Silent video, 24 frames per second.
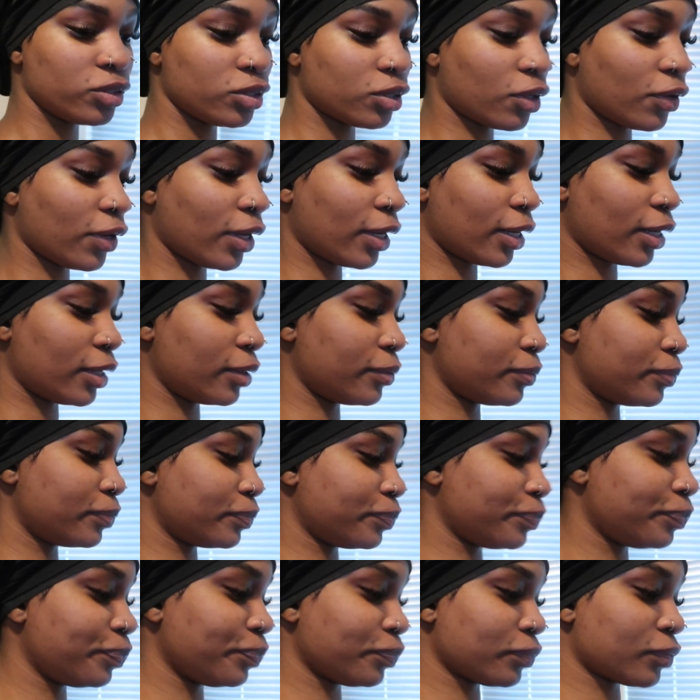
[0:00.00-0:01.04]
so yeah
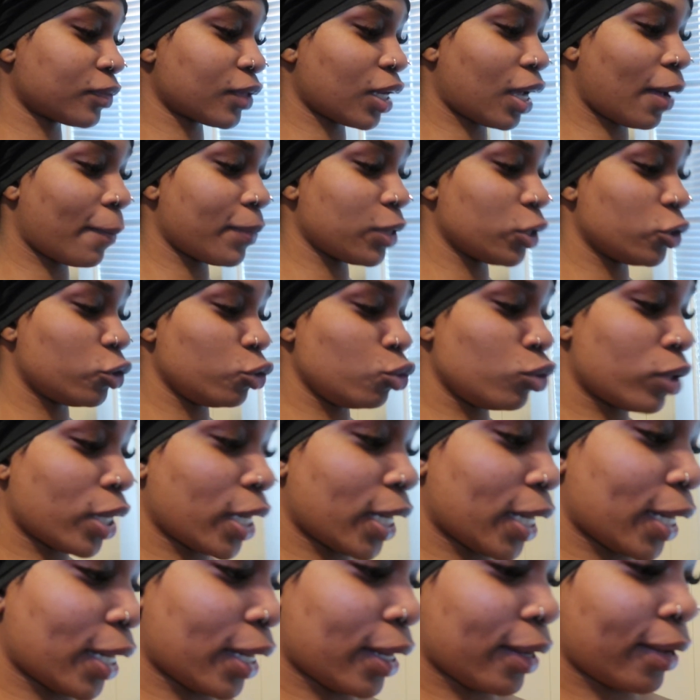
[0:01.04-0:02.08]
i'm gonna do
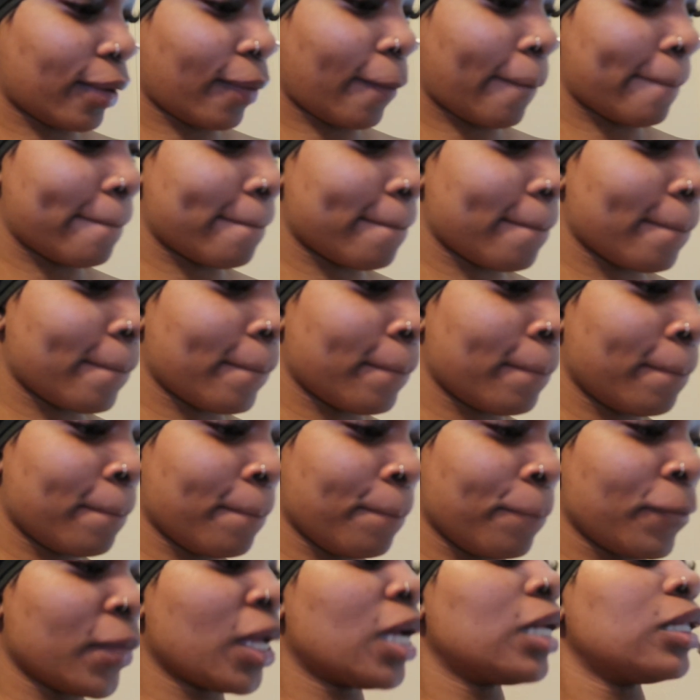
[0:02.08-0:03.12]
that
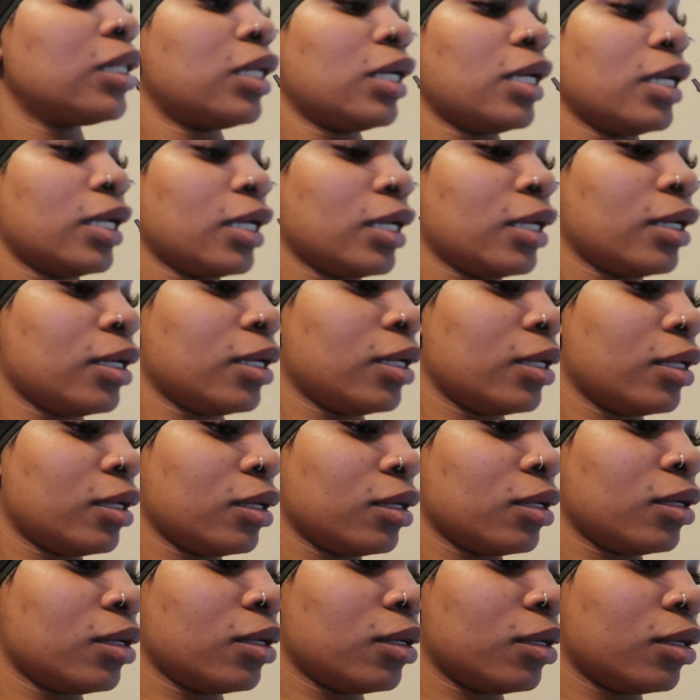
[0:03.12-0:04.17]

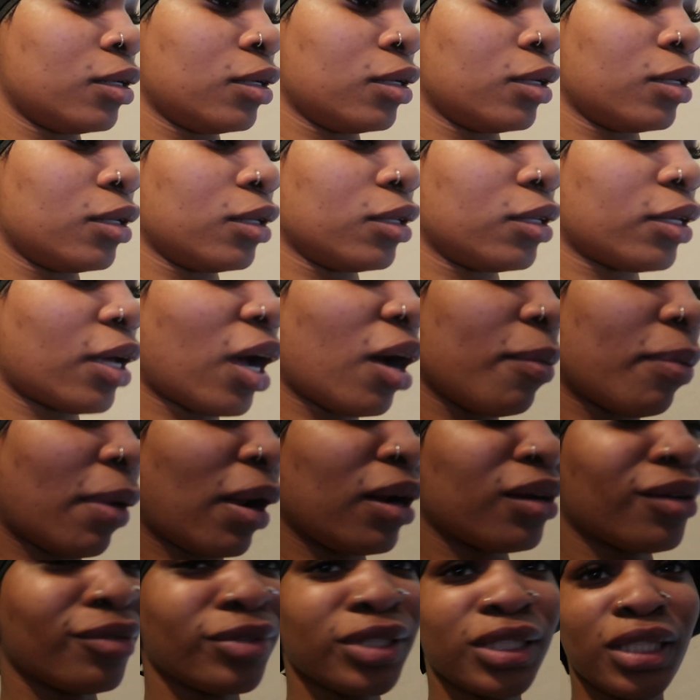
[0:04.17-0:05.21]
then y'all
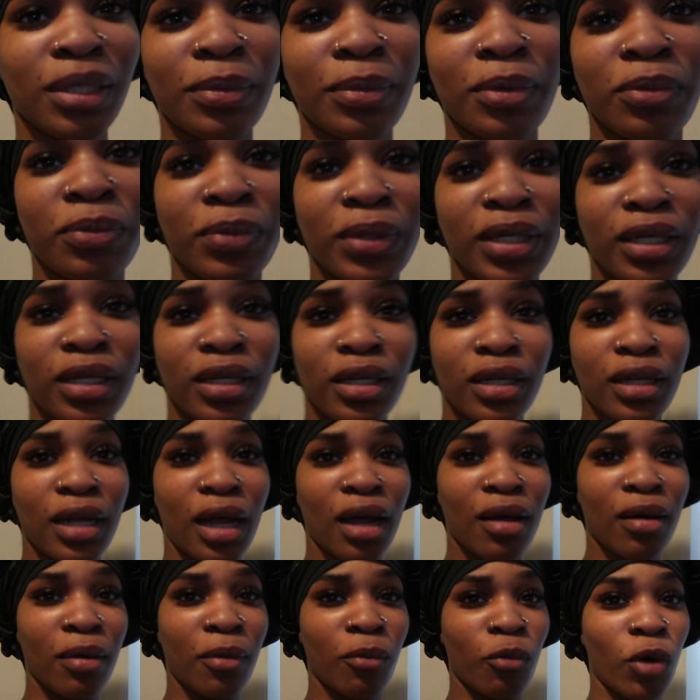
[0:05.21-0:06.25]
probably gonna see me when
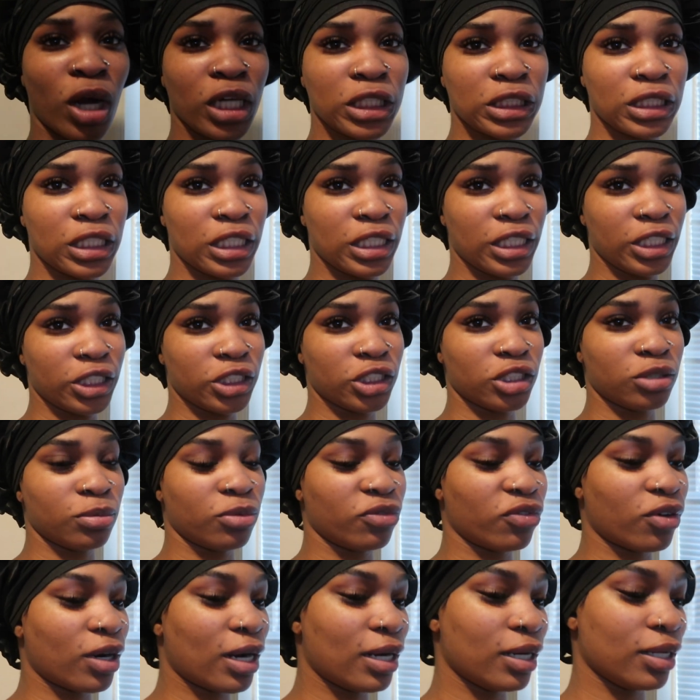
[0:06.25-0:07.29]
i'm washing the dishes
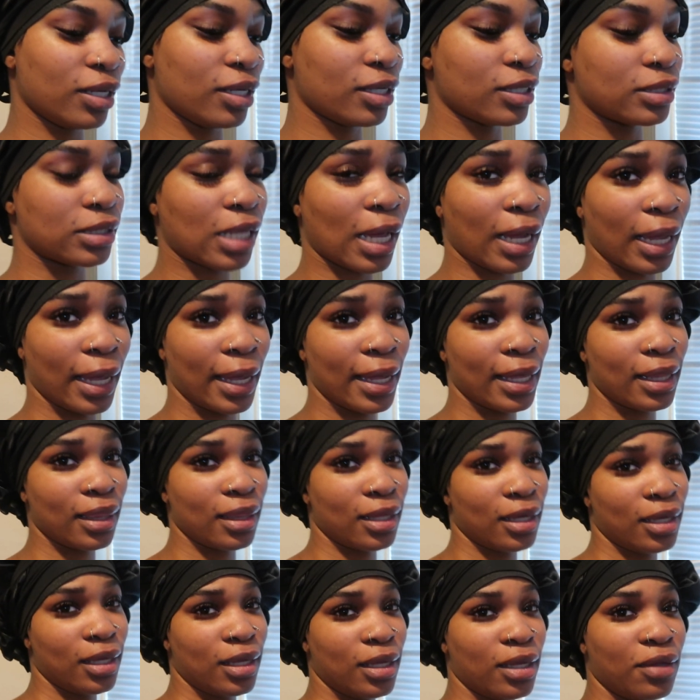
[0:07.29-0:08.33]
before i leave because i can't
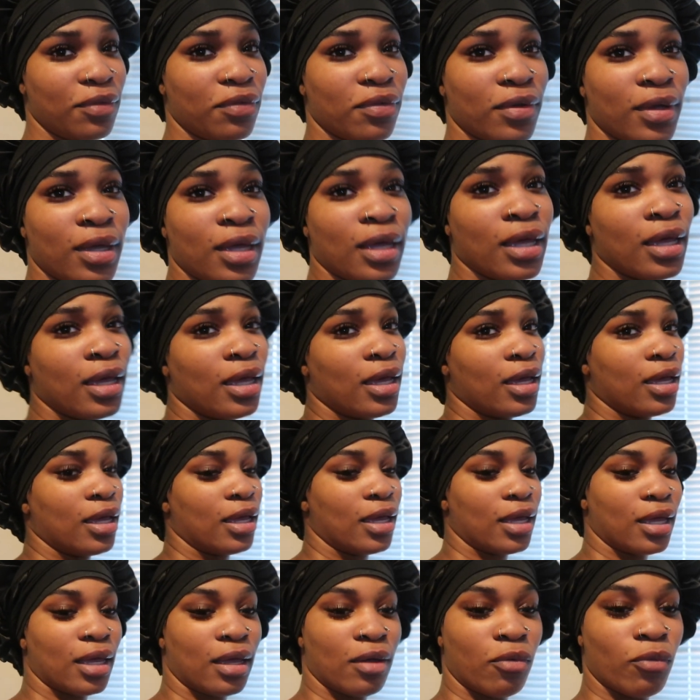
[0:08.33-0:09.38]
leave
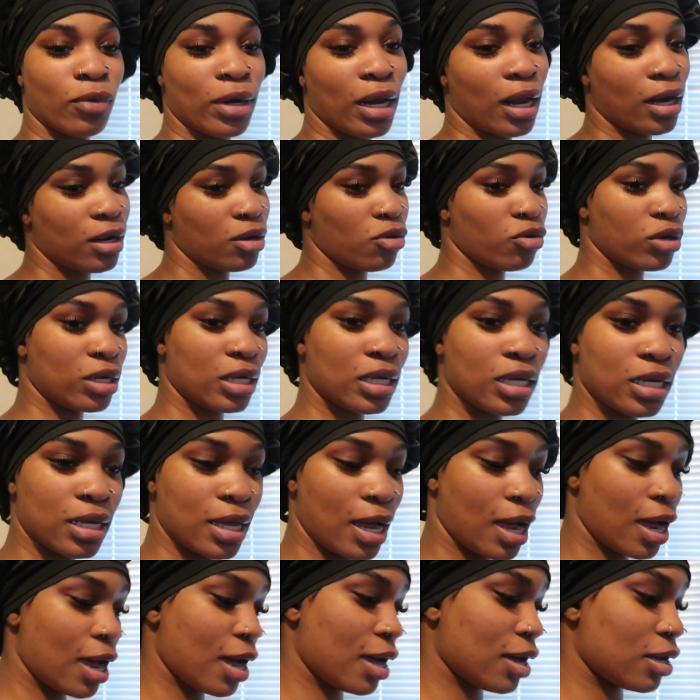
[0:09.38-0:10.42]
without no clean
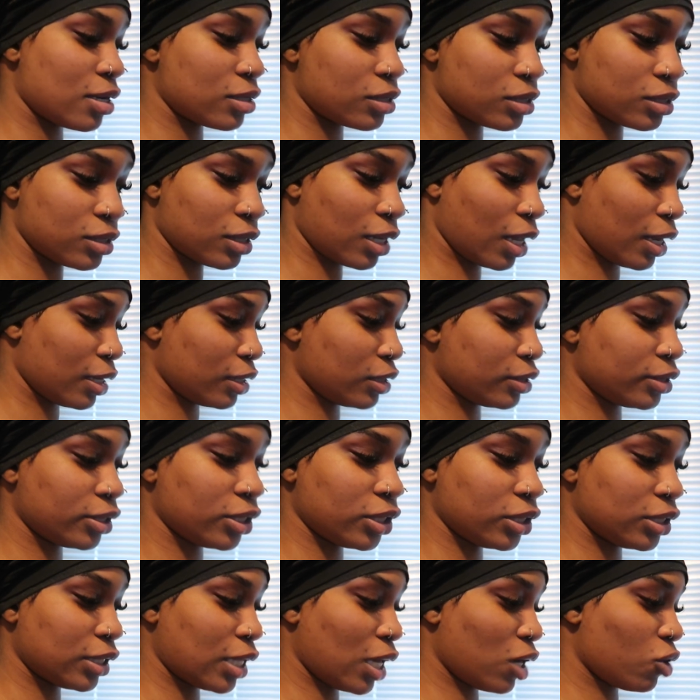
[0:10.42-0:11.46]
house like
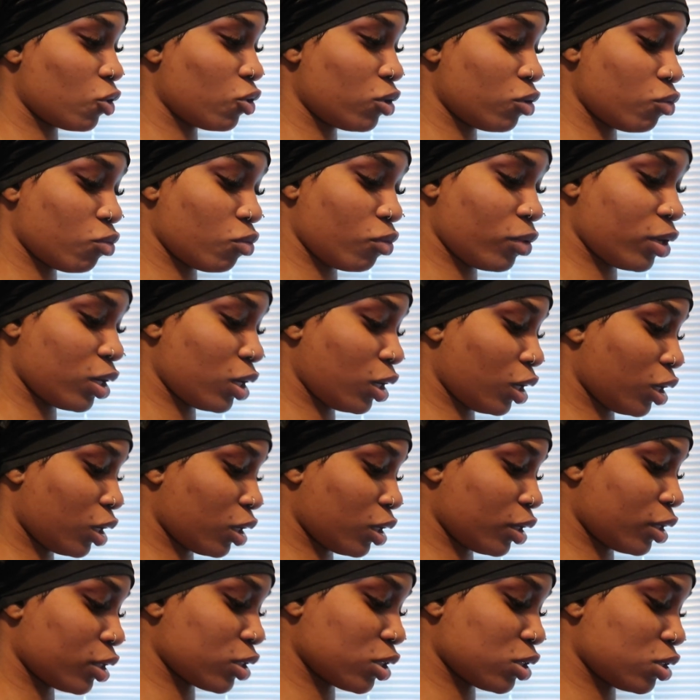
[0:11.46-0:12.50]
it's not gonna work
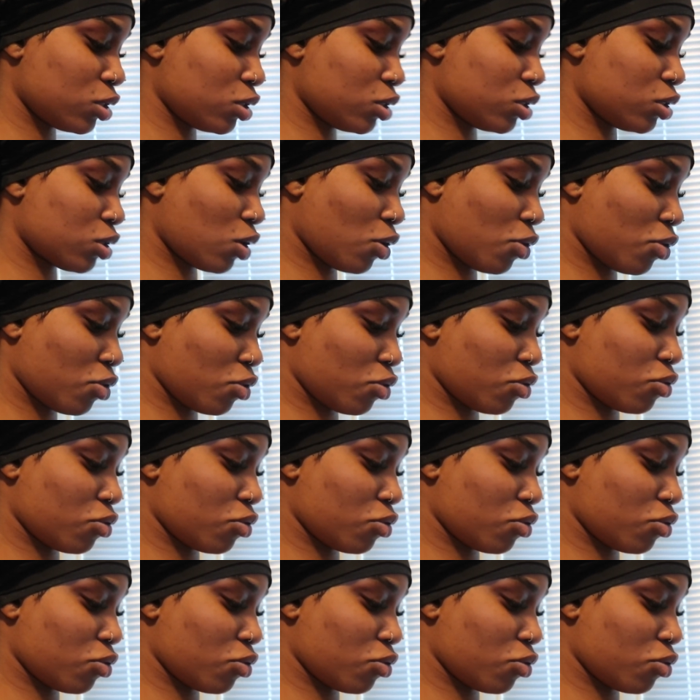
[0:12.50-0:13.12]
so